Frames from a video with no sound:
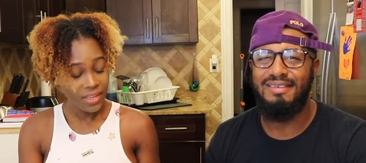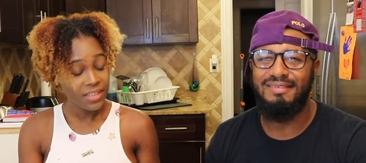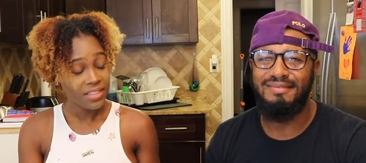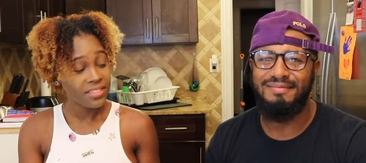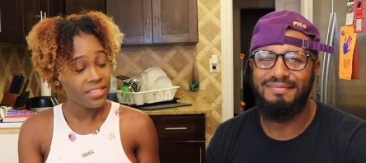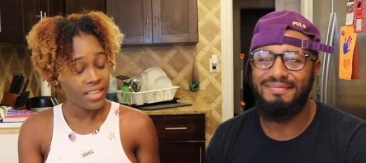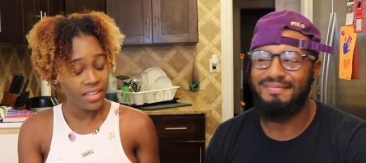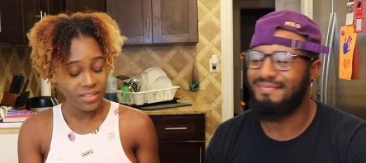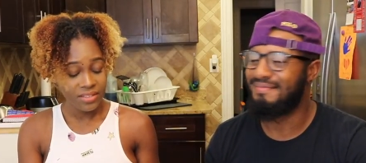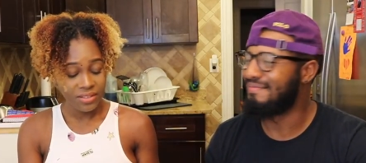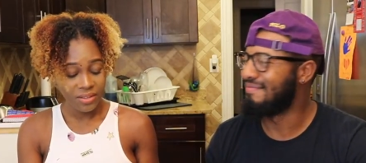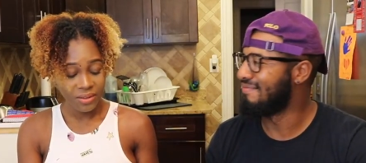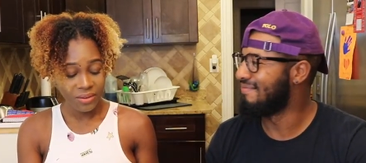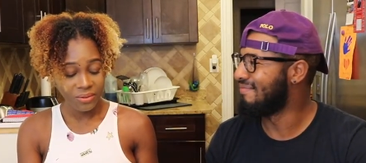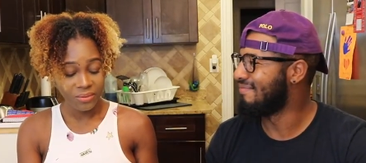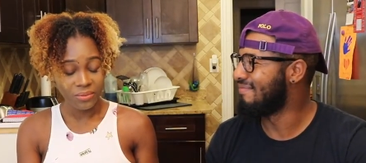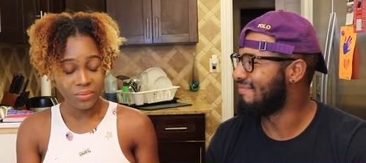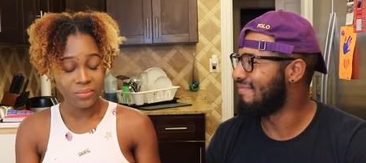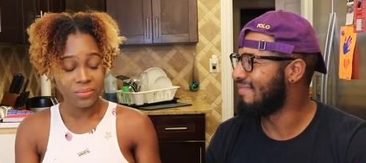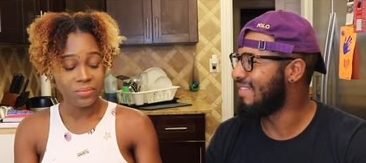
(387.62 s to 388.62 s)
Speaker 1: Is that so?
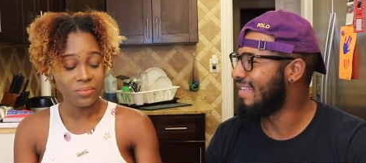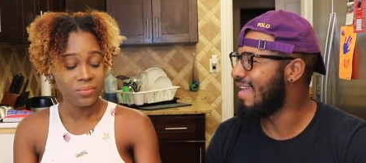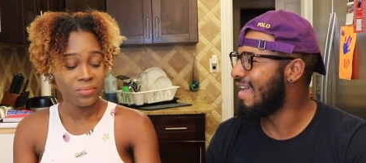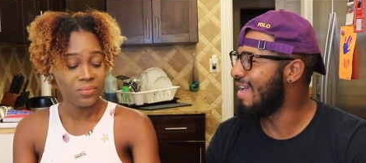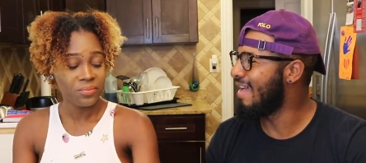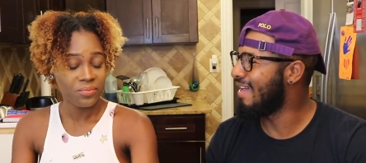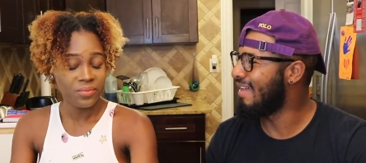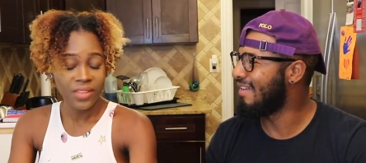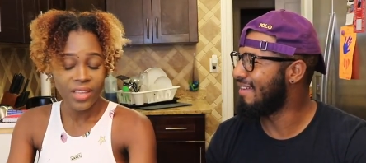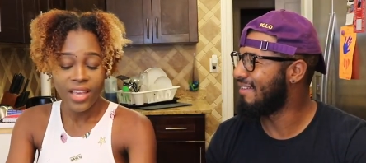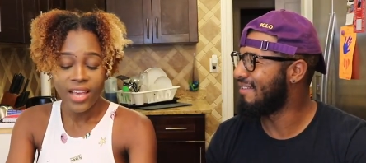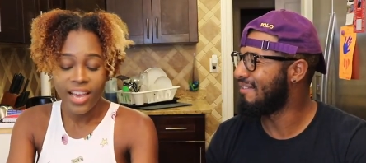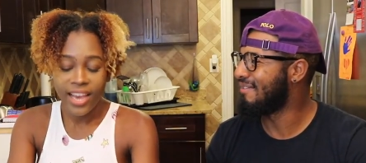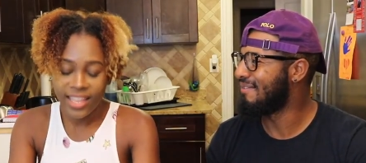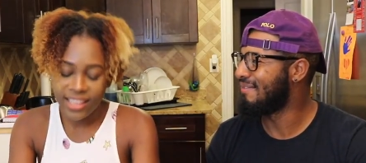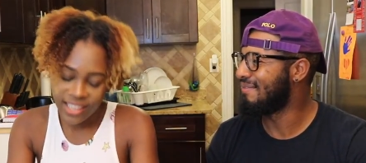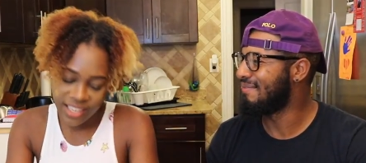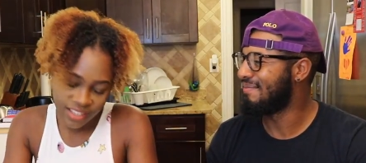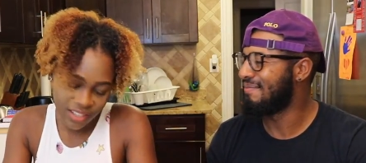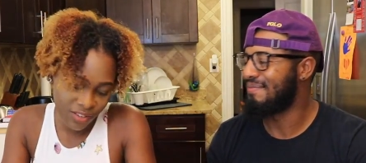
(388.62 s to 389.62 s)
Yeah.
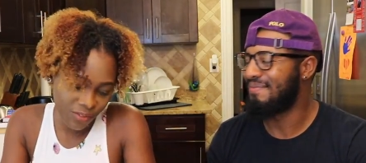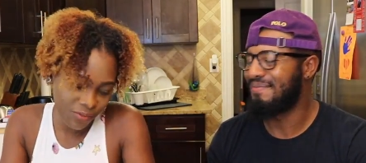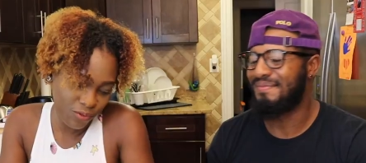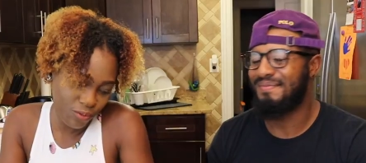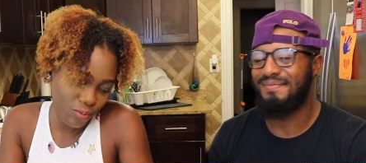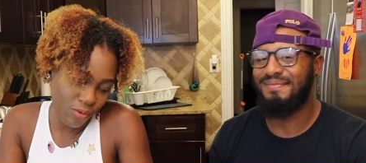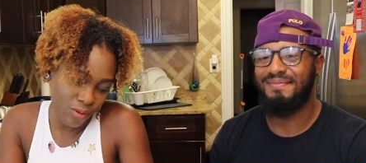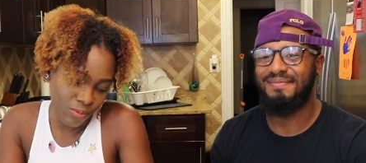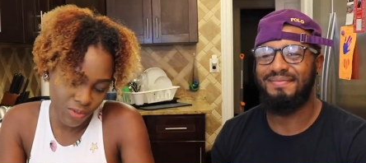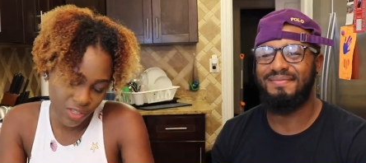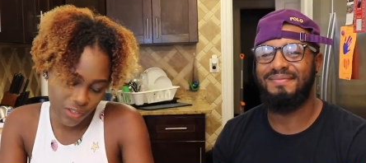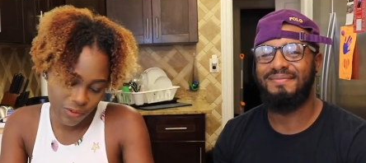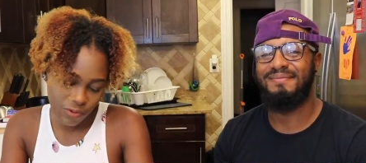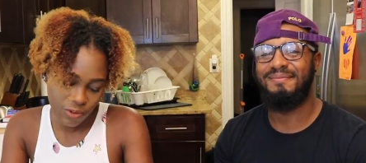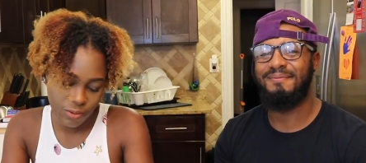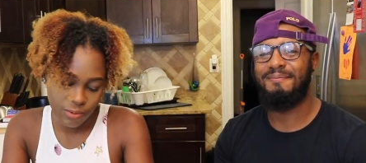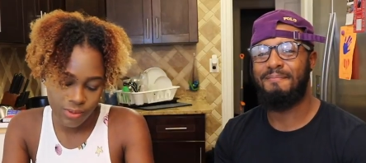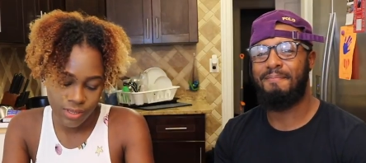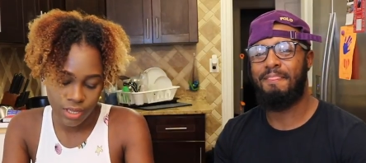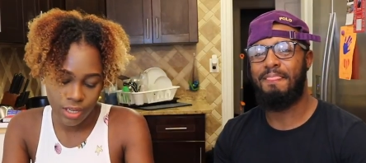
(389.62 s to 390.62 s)
I like the football. Most
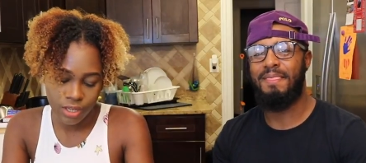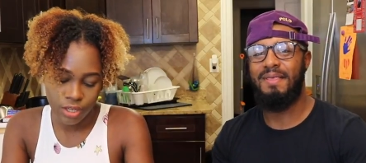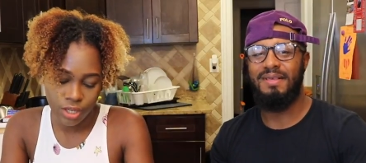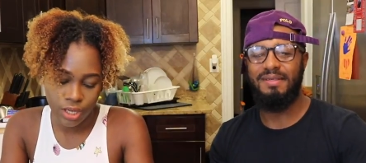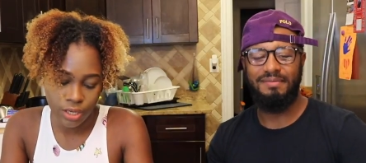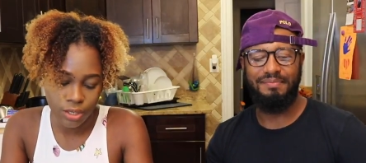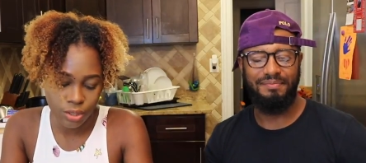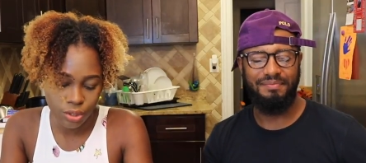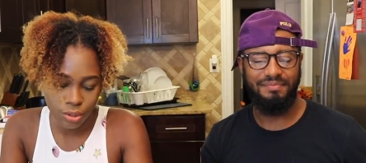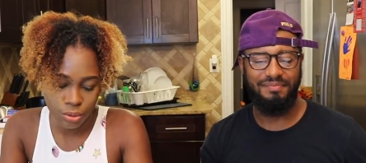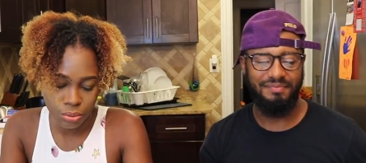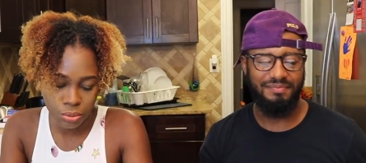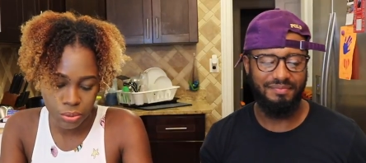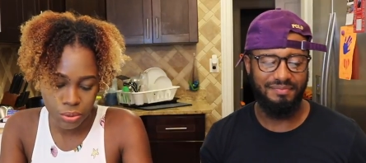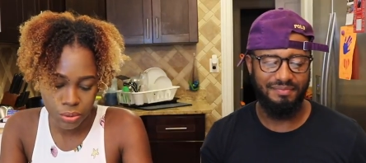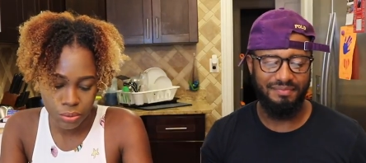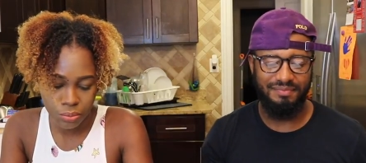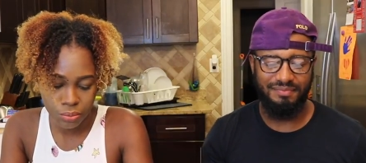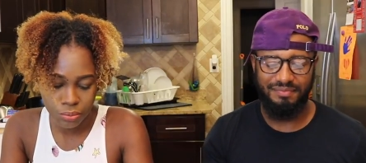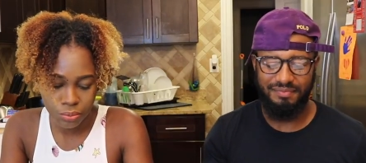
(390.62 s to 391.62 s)
footballers are kind of
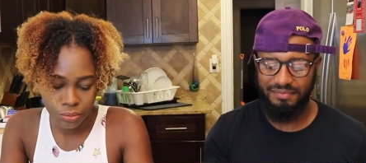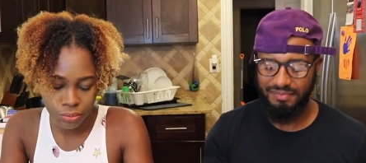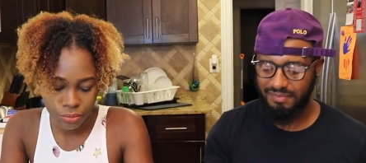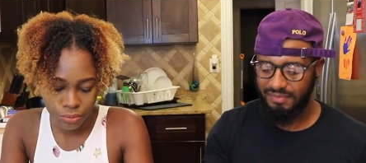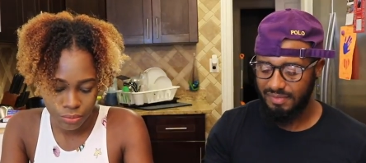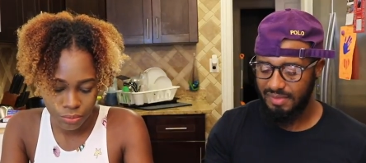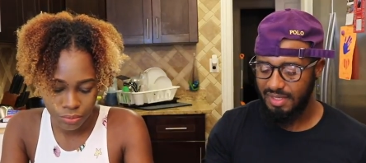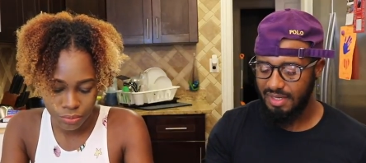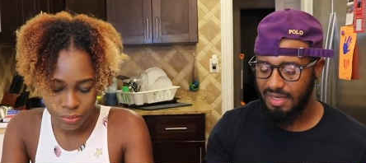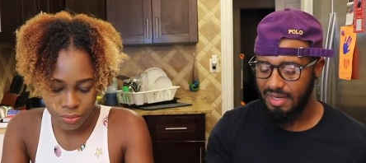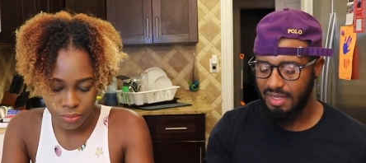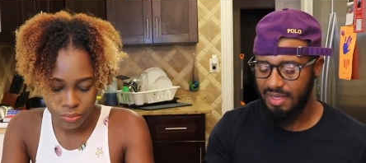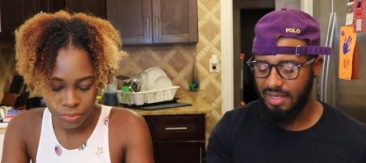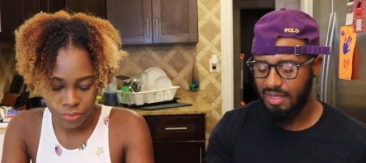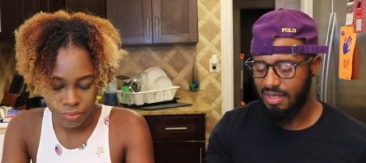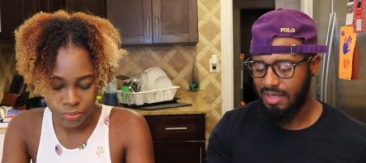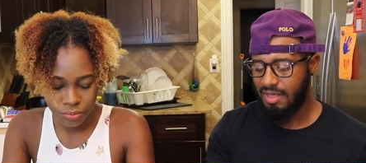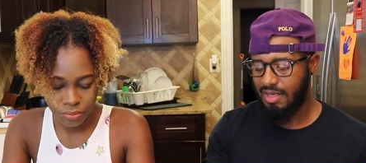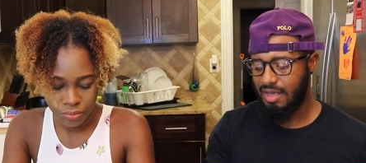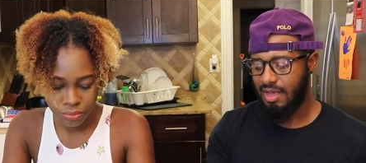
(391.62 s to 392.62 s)
cute.
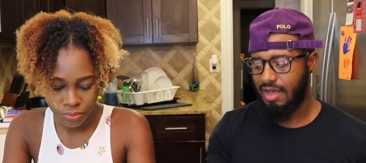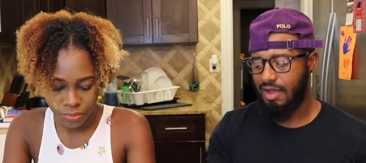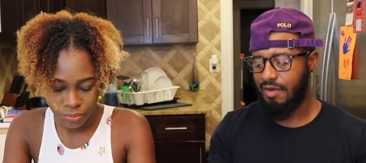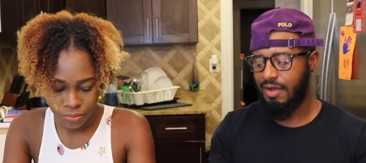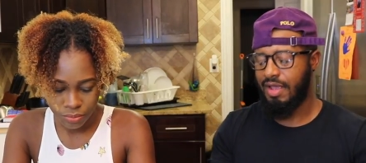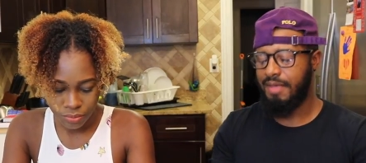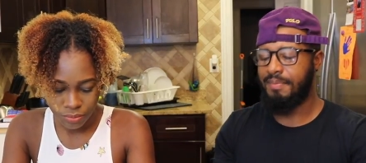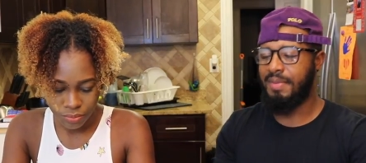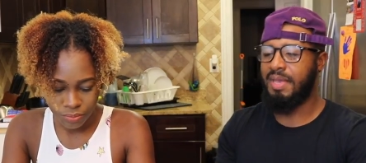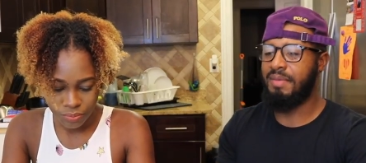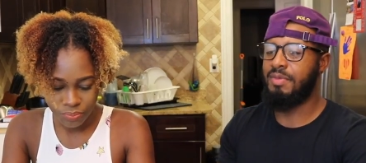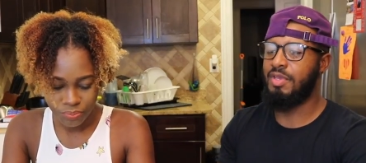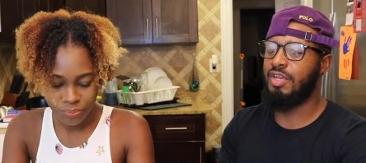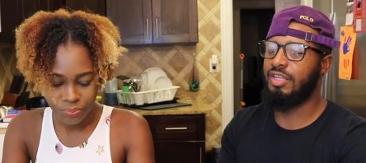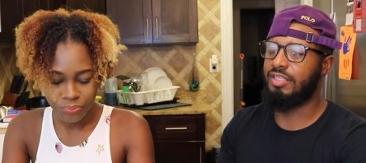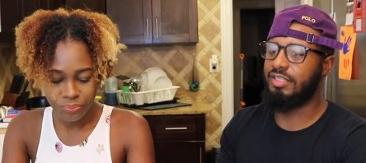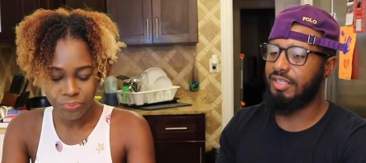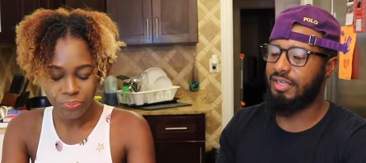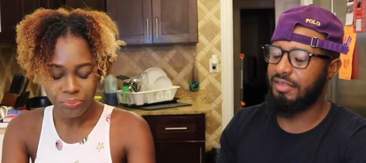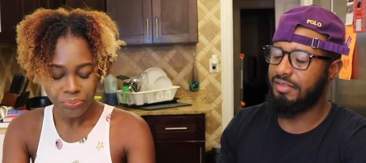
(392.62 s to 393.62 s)
Speaker 2: All right, babe,
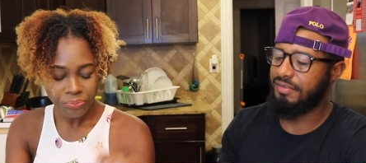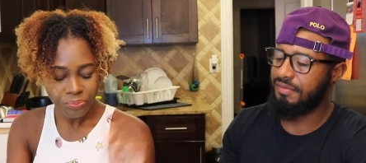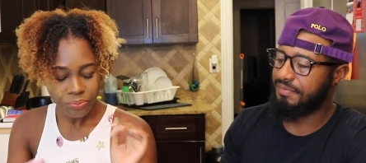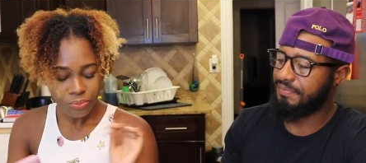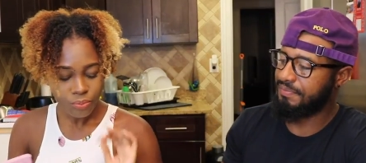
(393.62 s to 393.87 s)
your turn.